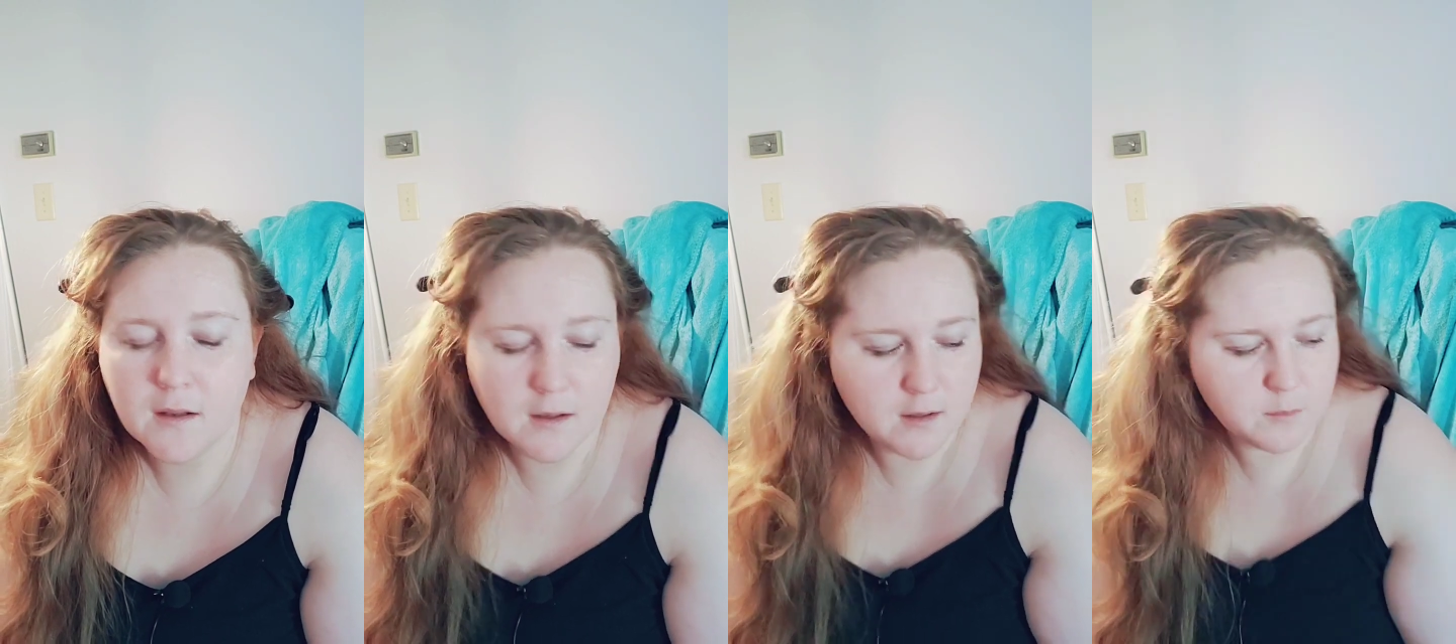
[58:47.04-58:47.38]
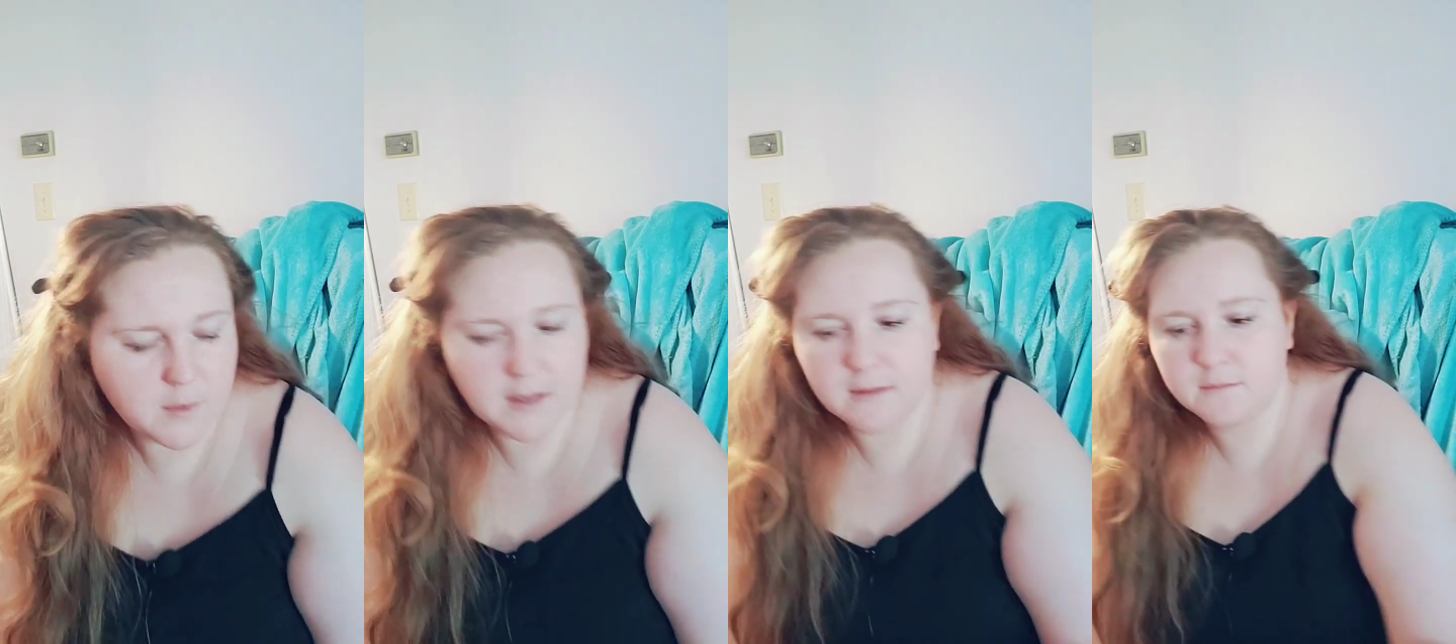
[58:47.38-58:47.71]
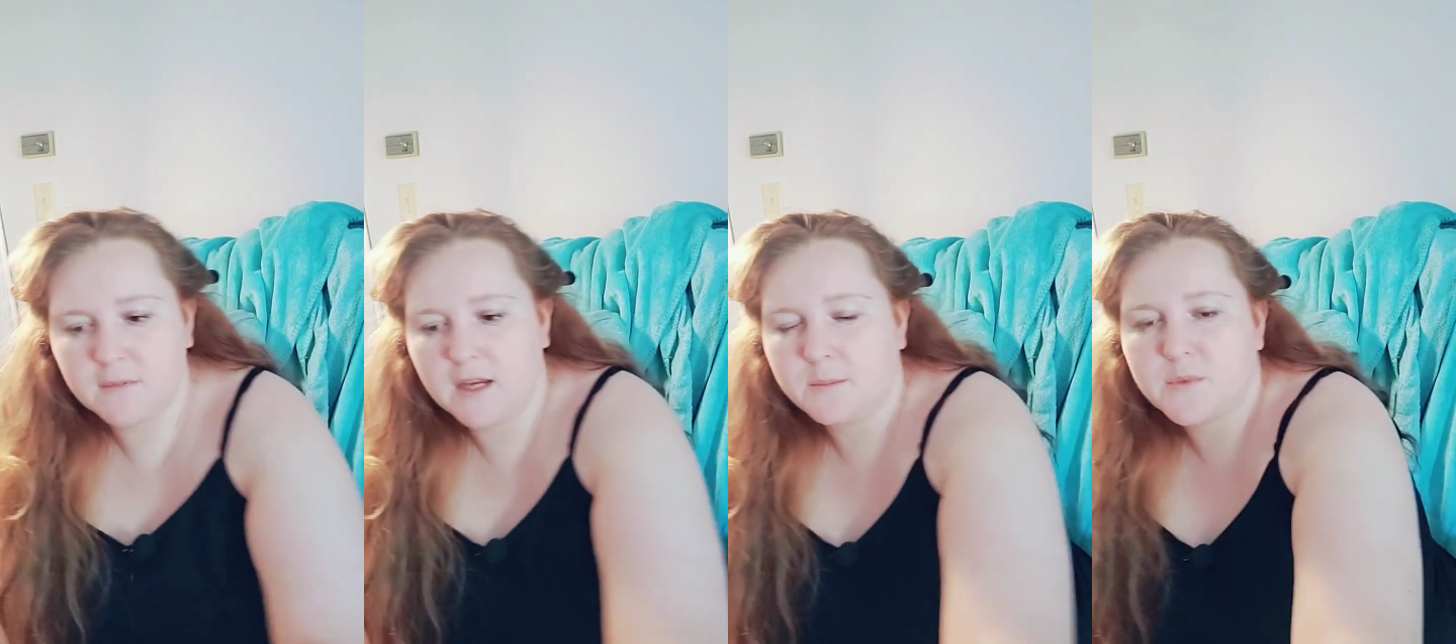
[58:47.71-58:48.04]
But
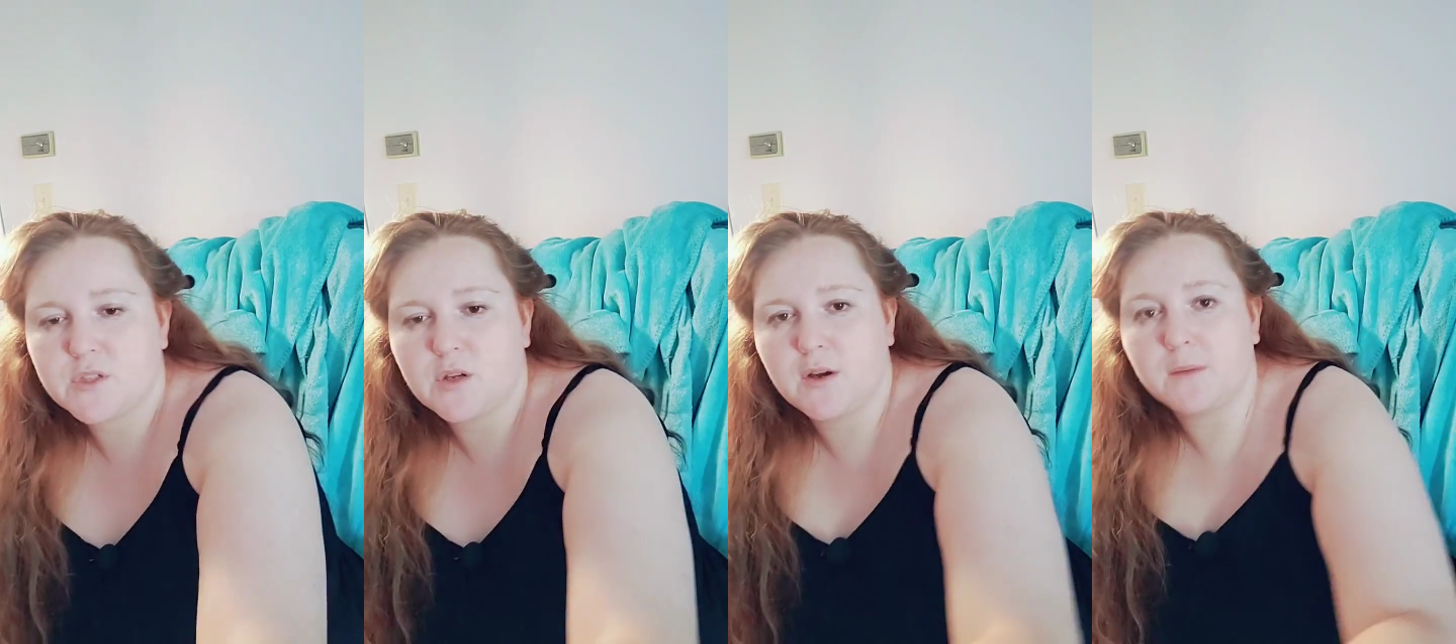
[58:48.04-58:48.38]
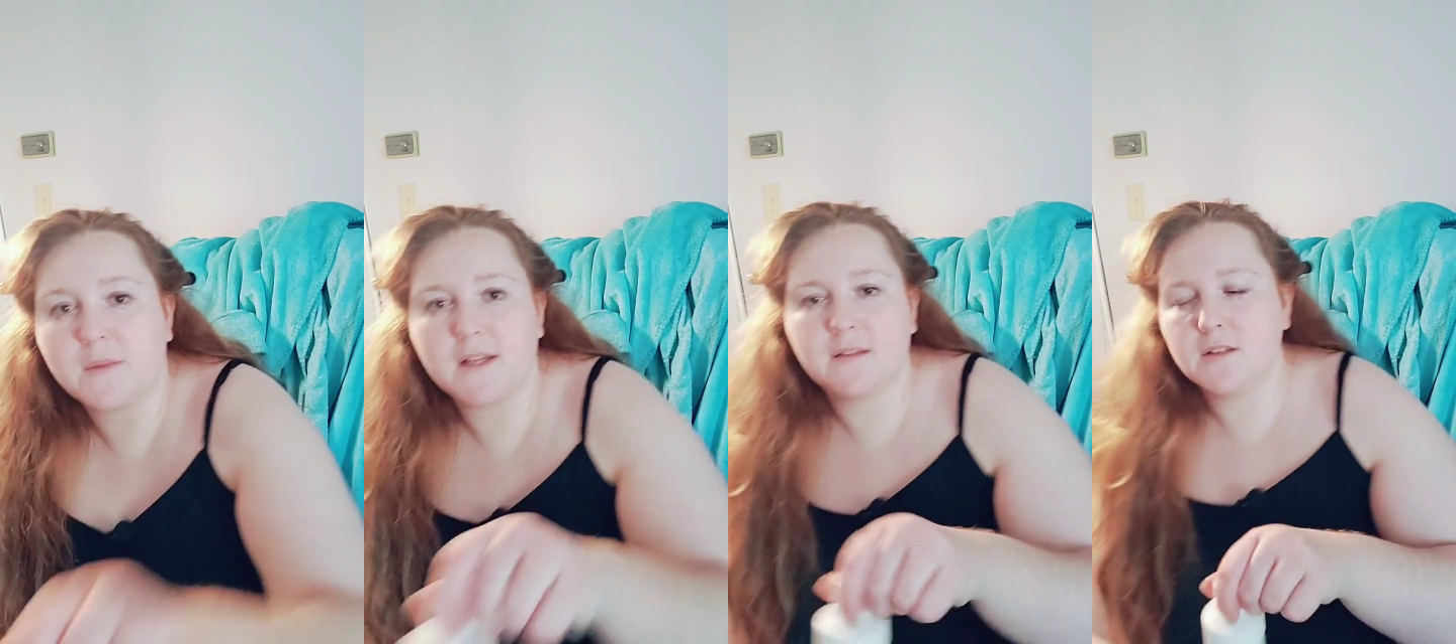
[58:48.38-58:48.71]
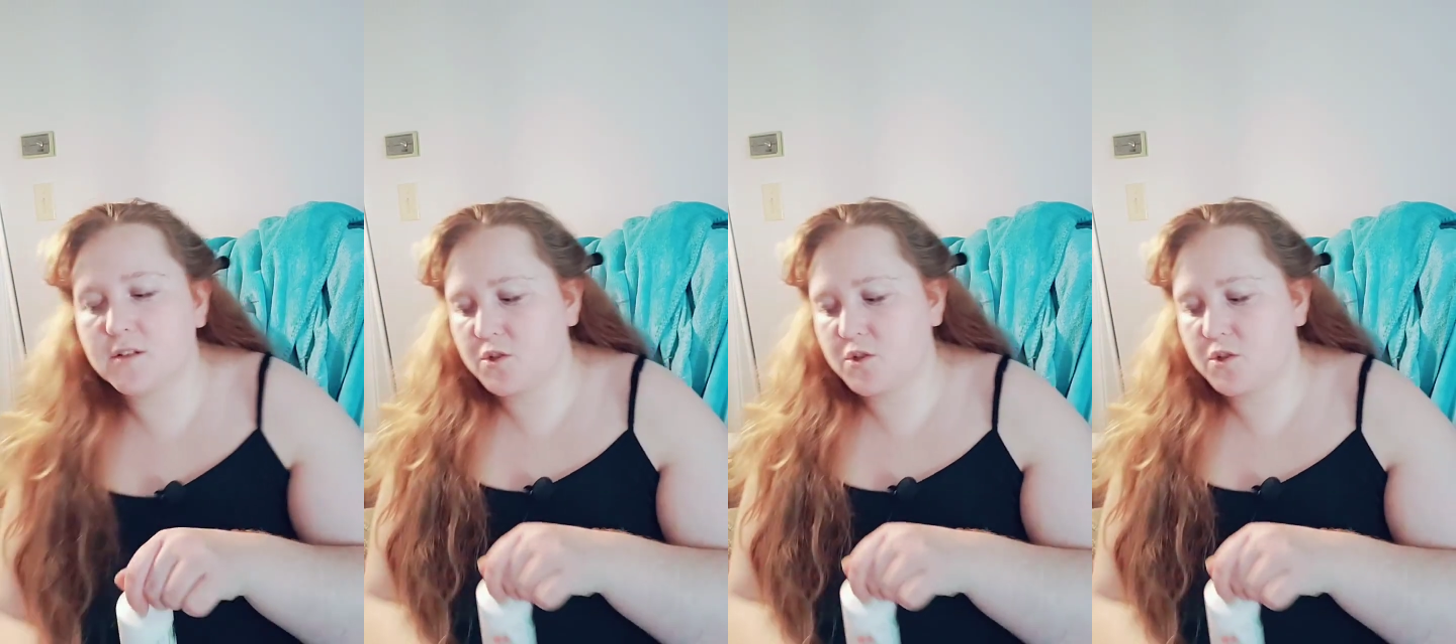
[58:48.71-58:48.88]
yeah, so I'm letting this